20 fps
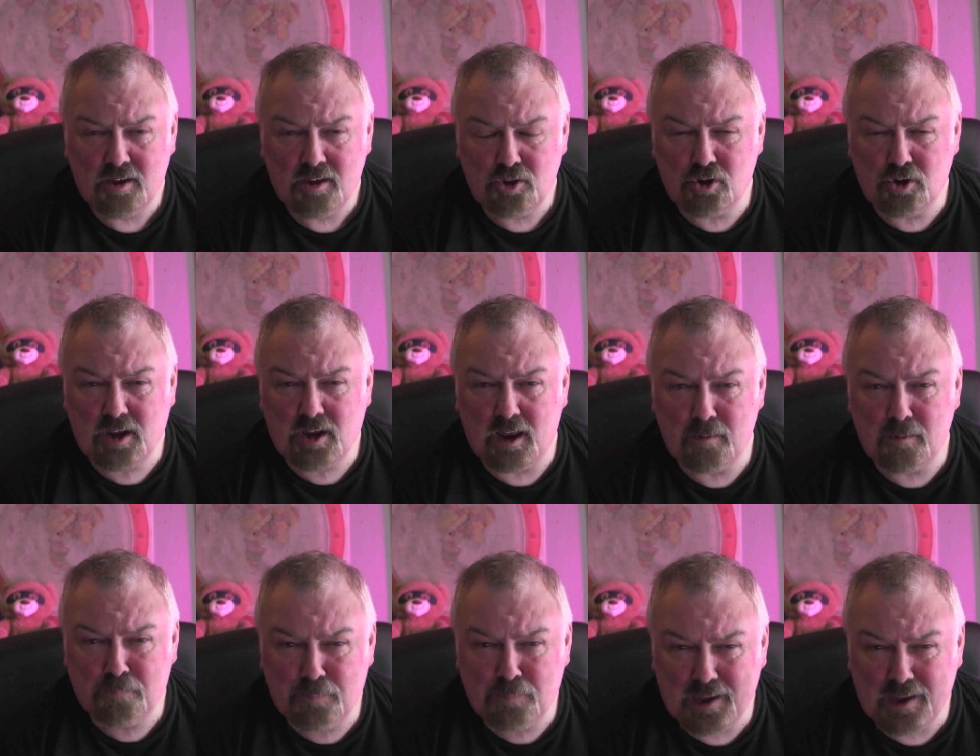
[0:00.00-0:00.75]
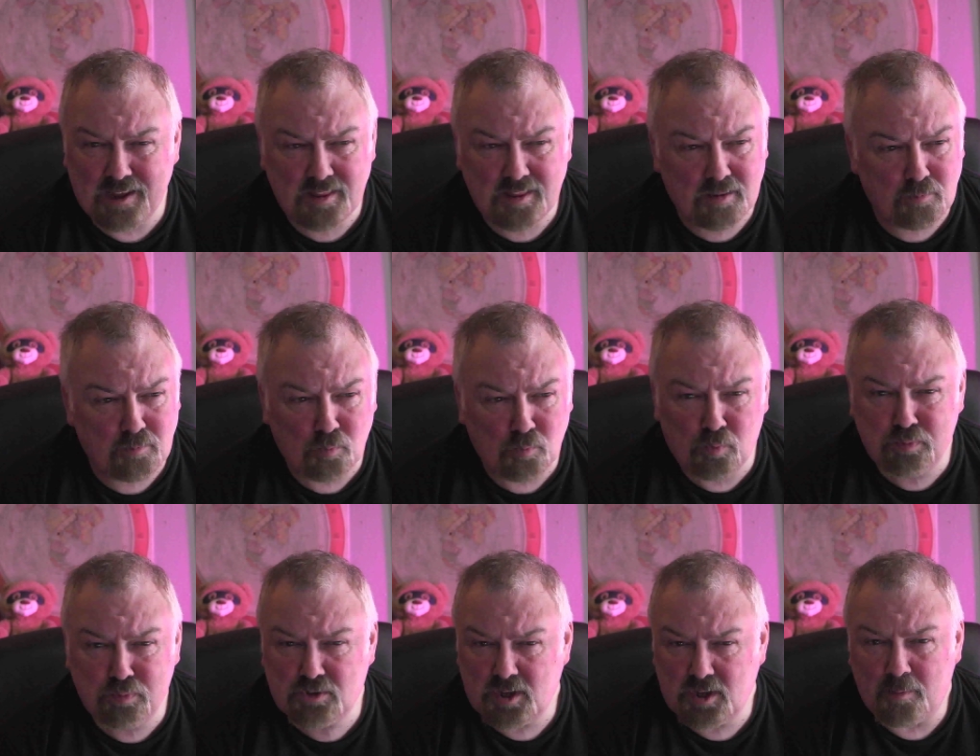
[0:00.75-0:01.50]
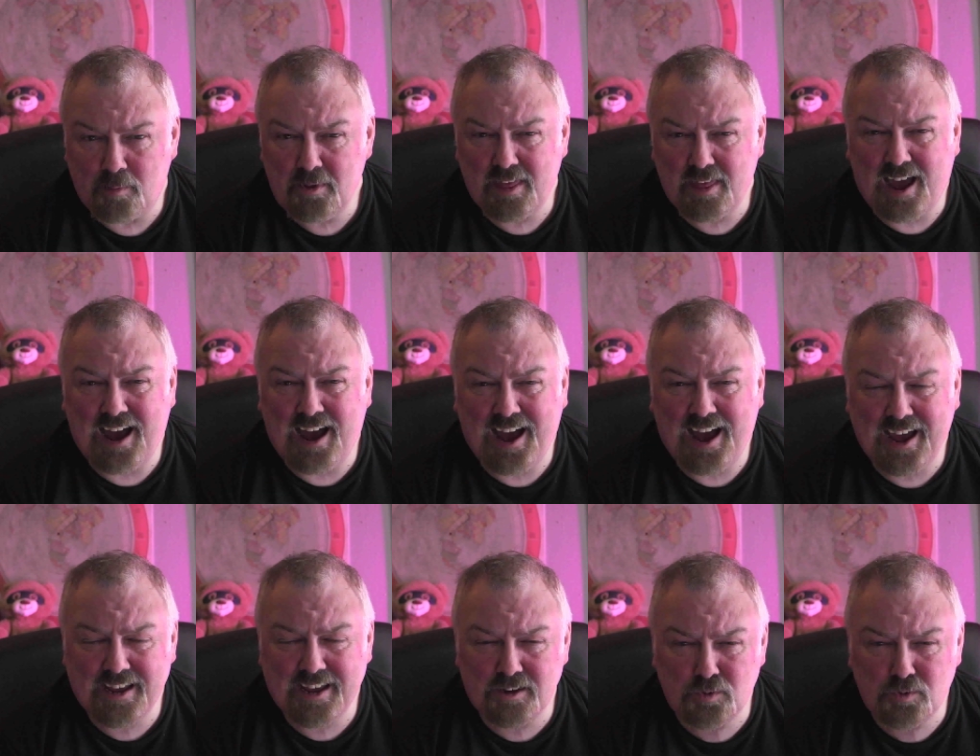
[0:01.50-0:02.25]
You're getting paid some of the
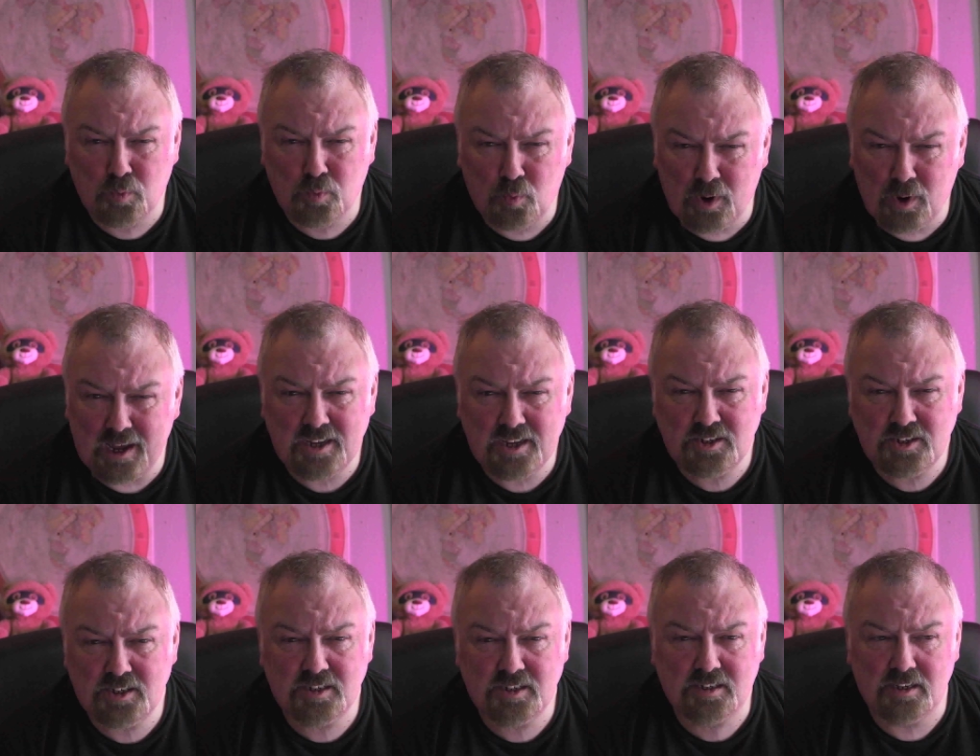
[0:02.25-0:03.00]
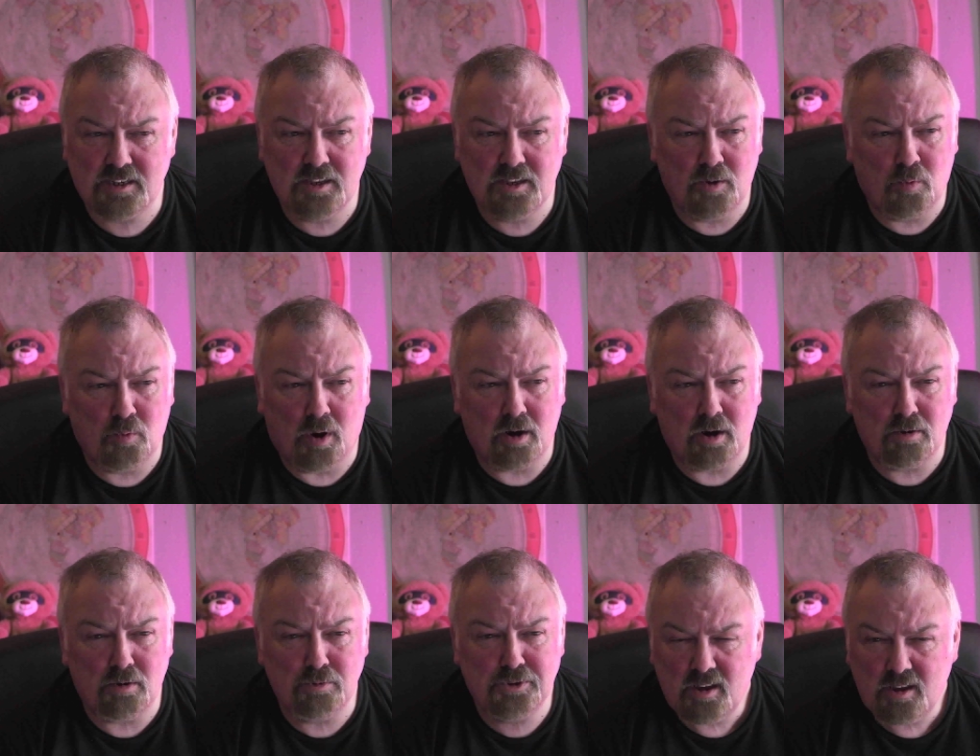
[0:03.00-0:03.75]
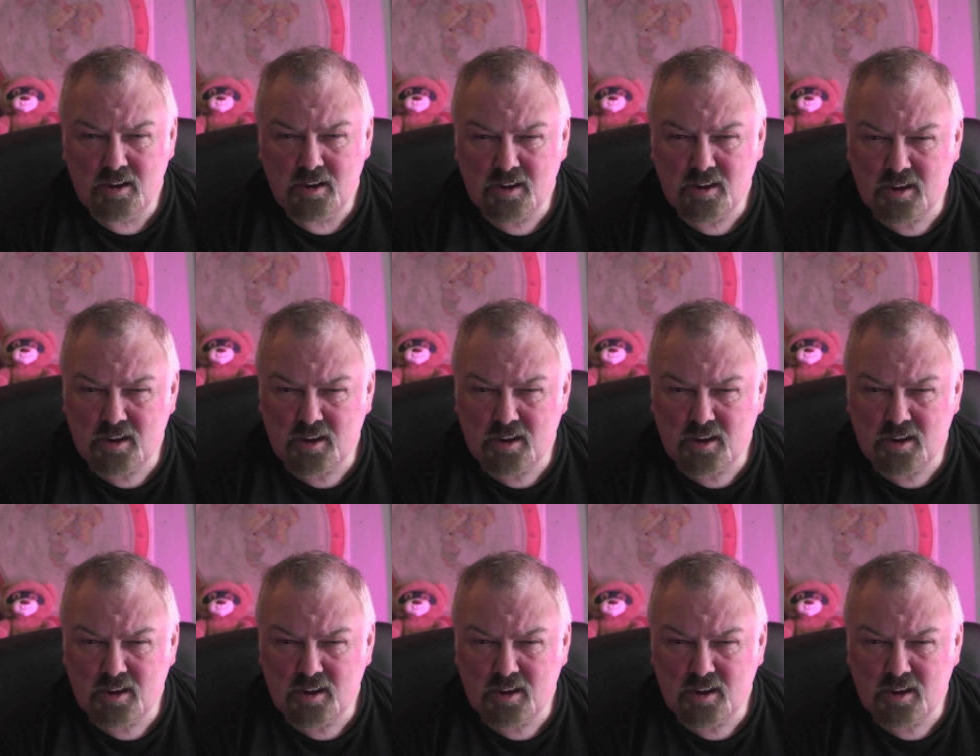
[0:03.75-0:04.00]
highest wages in the world.